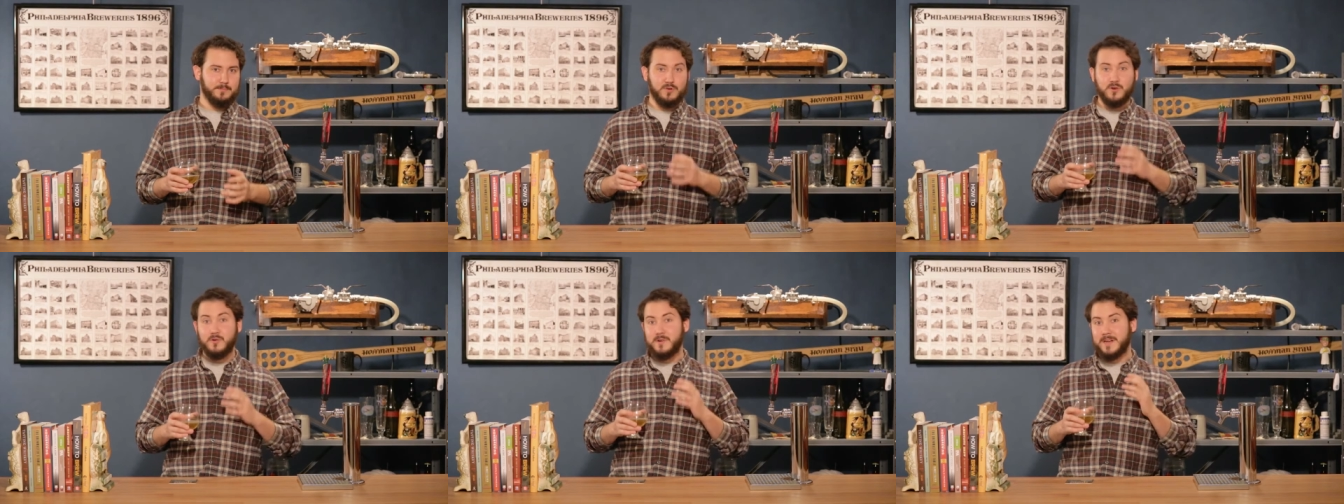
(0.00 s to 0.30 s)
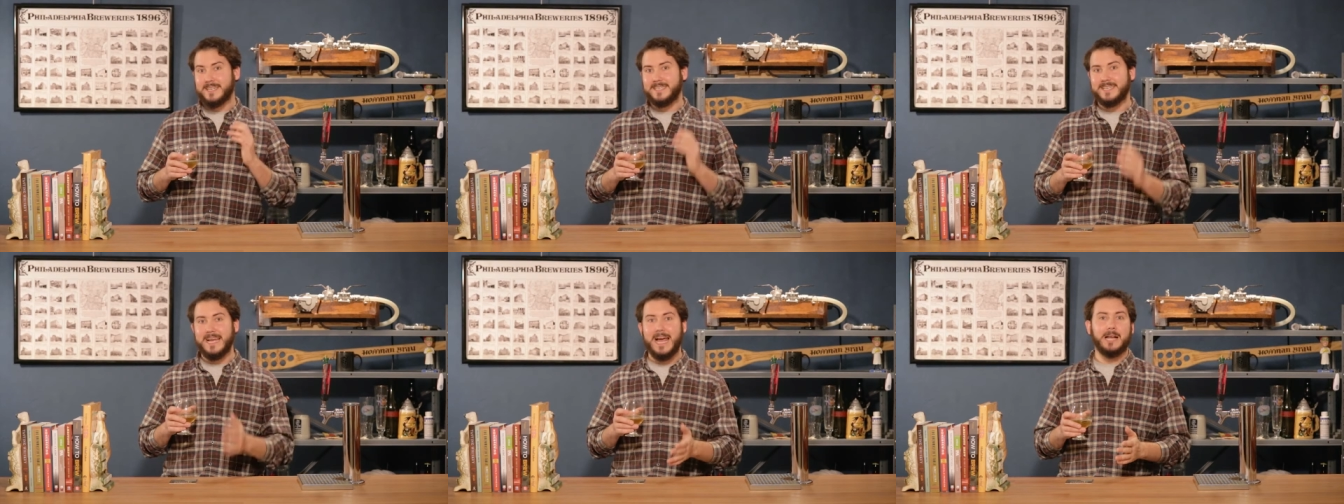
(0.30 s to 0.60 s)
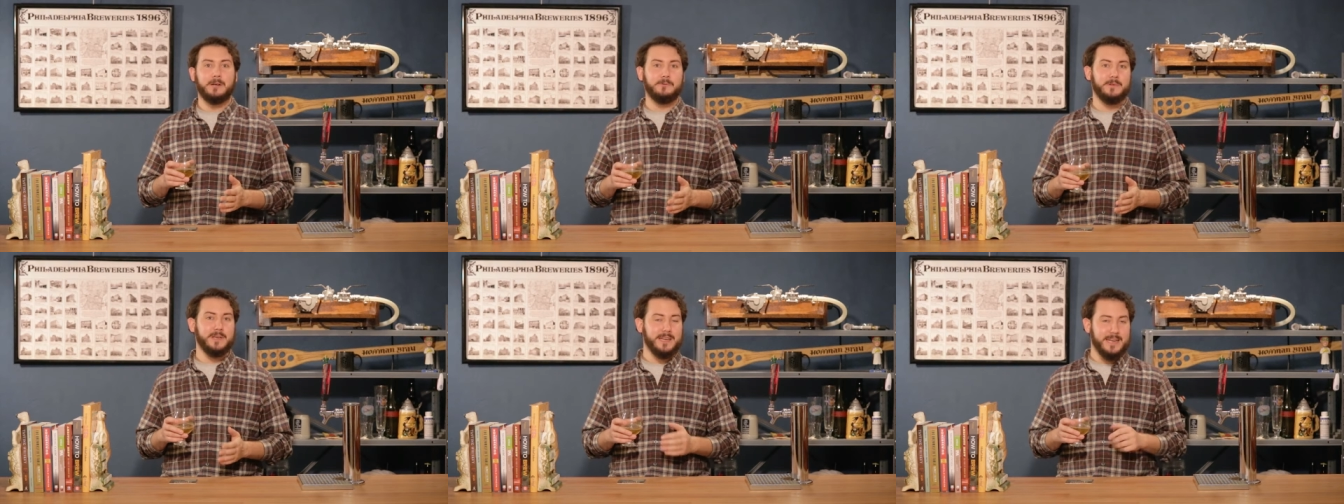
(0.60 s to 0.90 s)
brewed
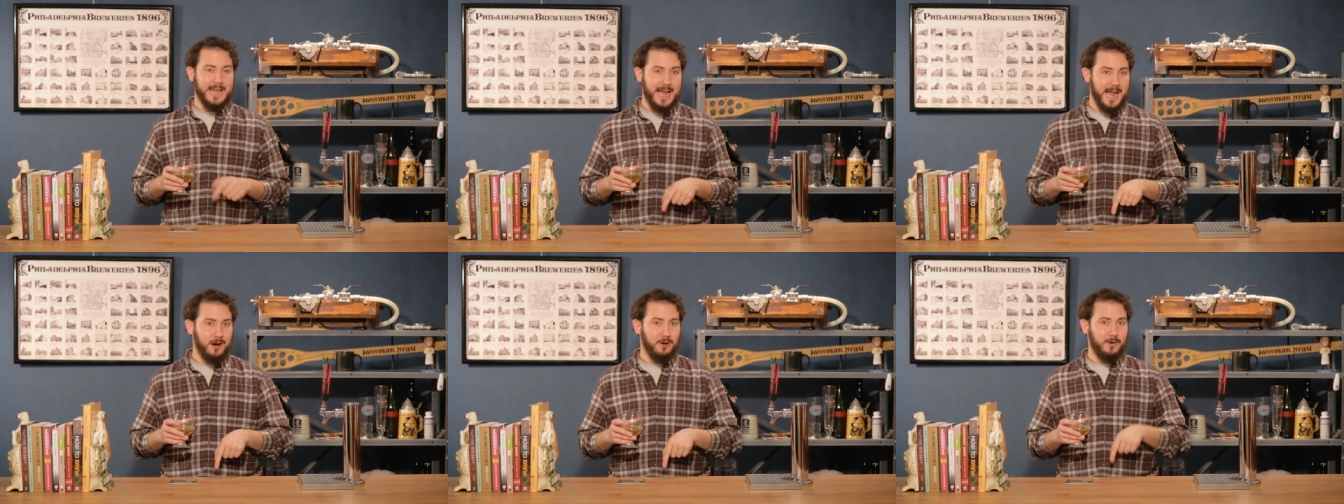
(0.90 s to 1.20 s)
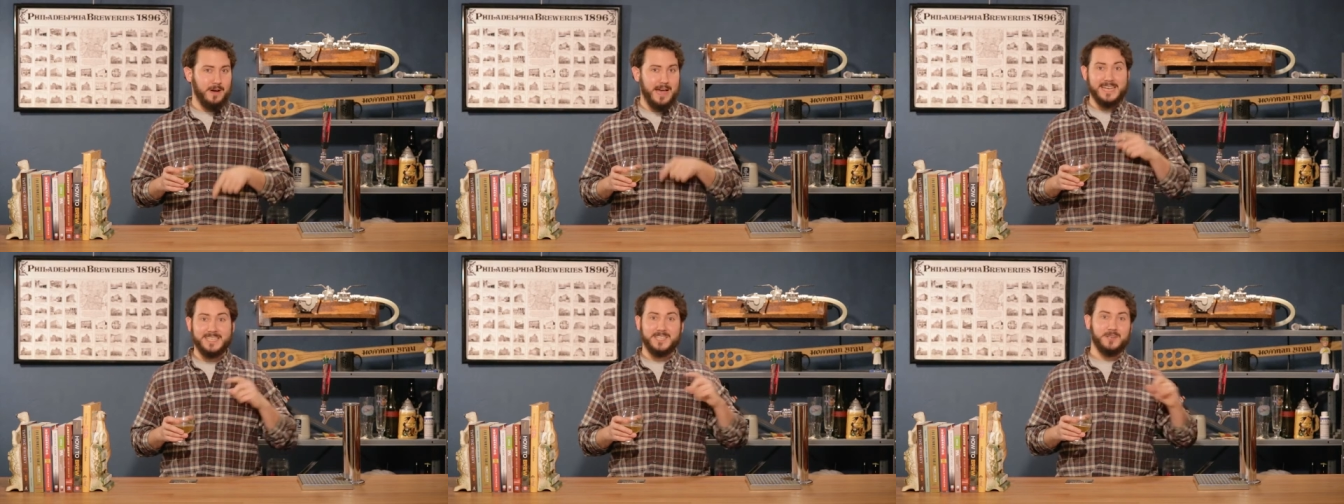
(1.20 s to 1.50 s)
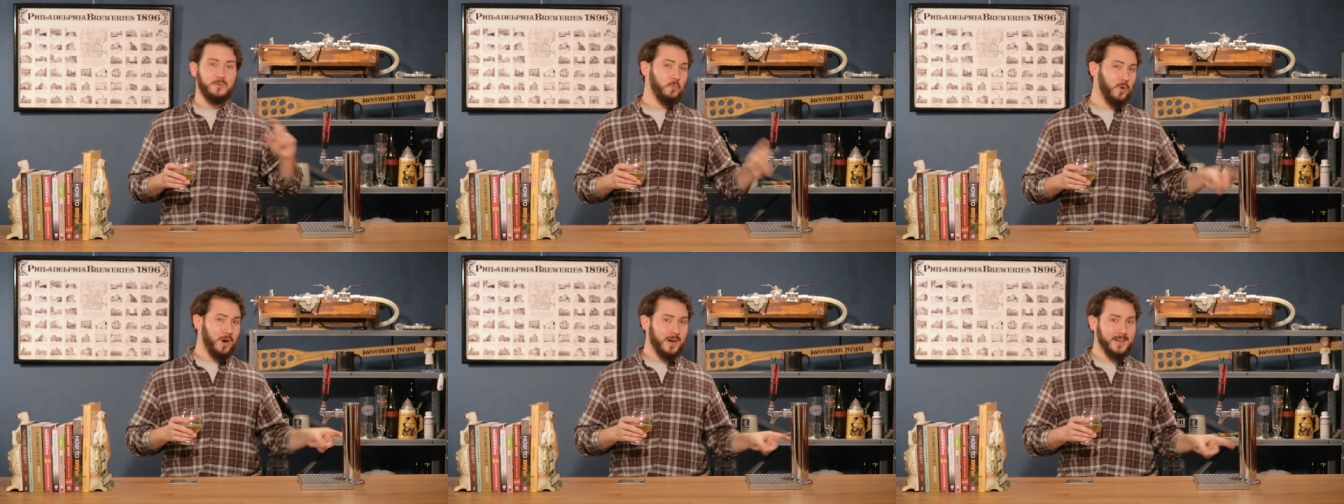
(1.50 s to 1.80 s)
exactly now as
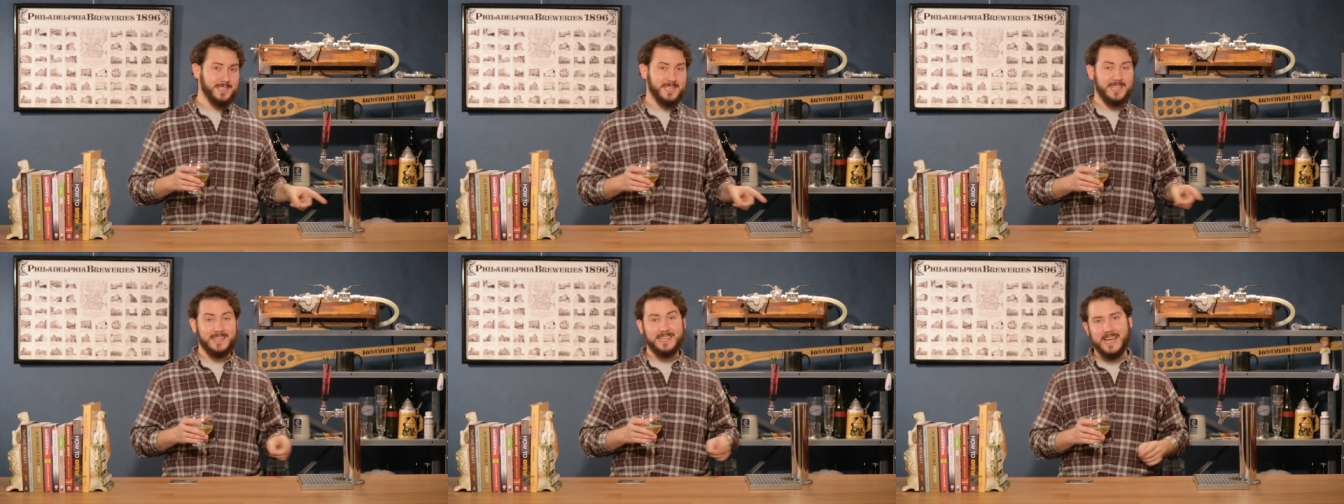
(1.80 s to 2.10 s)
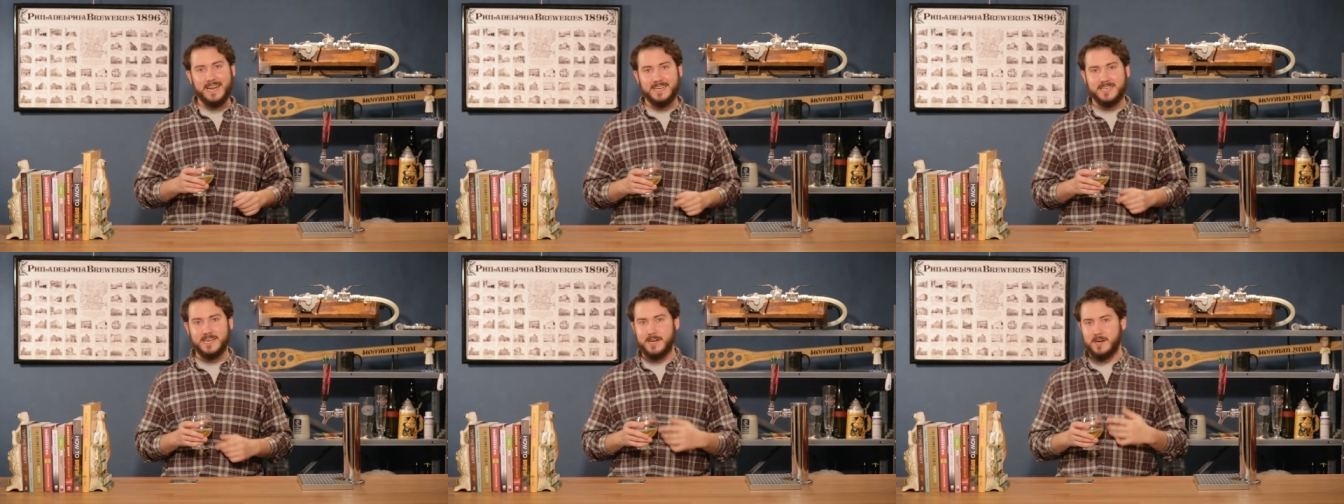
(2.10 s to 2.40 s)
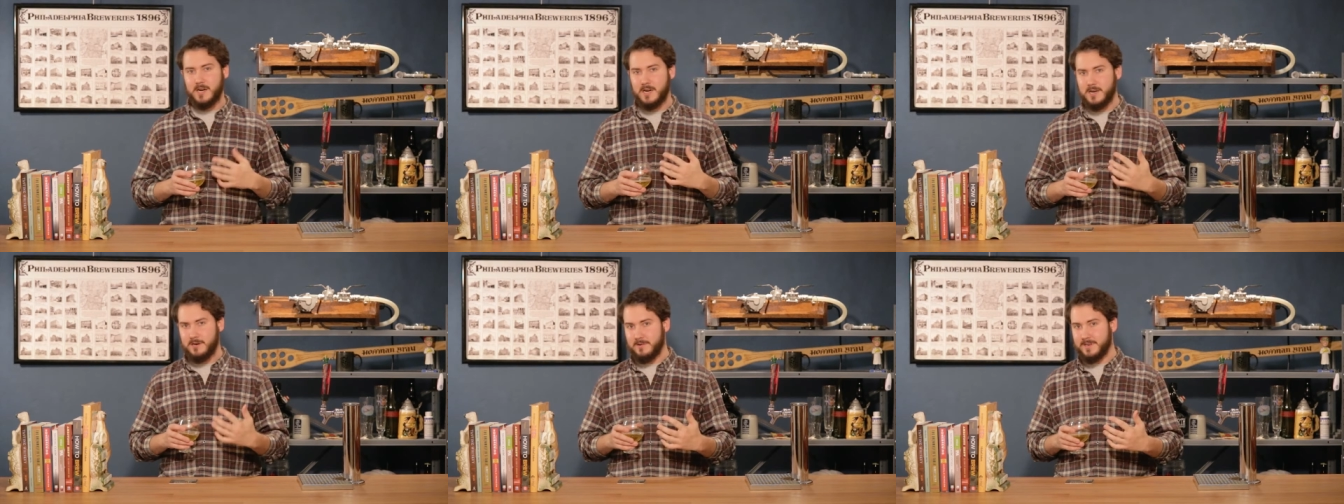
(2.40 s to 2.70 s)
it was in the
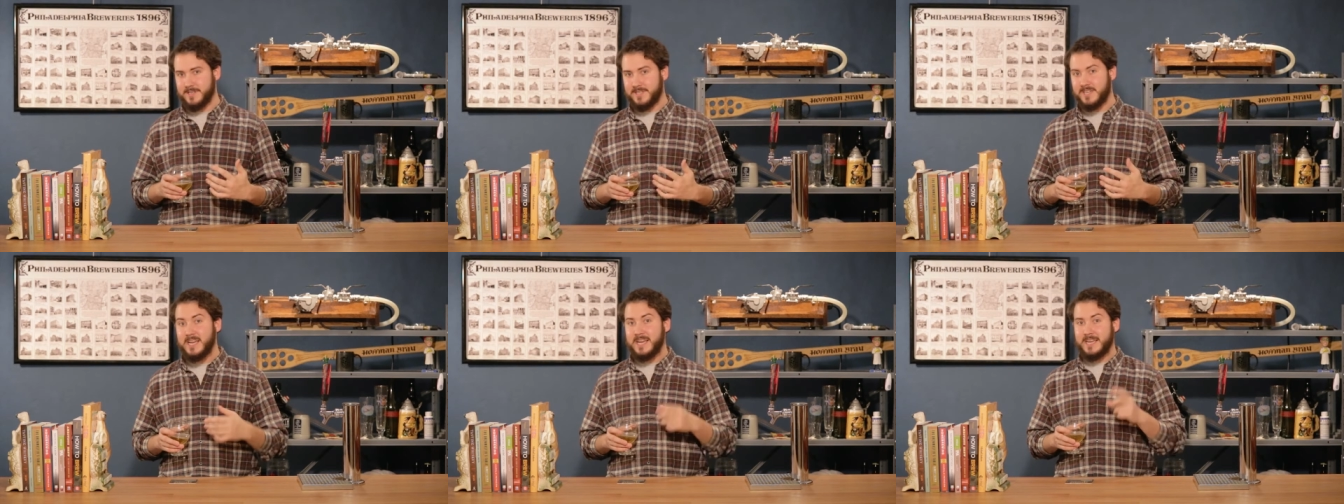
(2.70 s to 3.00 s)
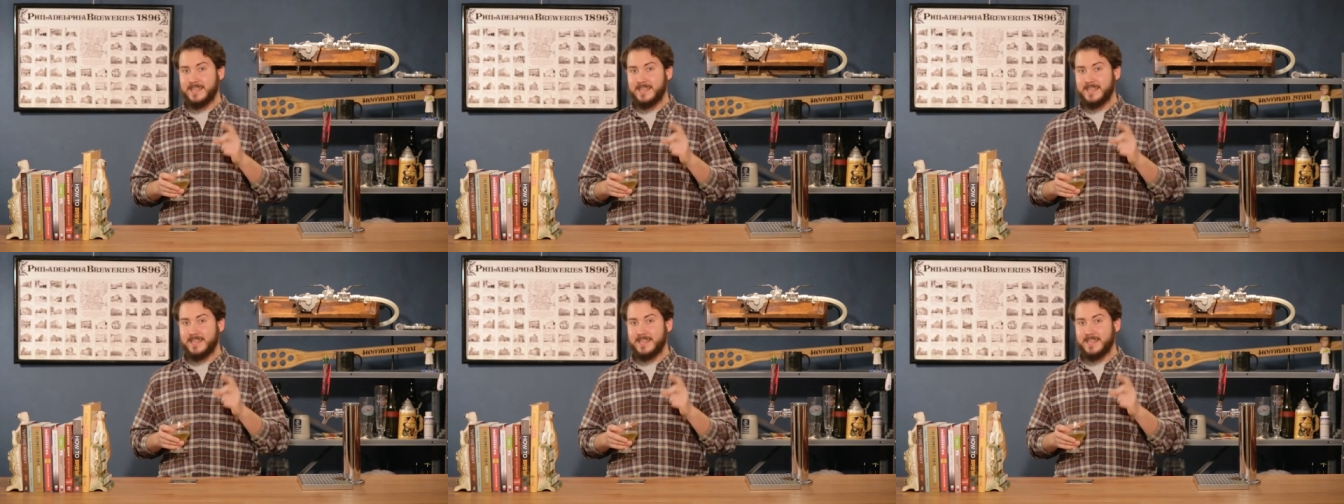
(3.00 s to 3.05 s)
1800s,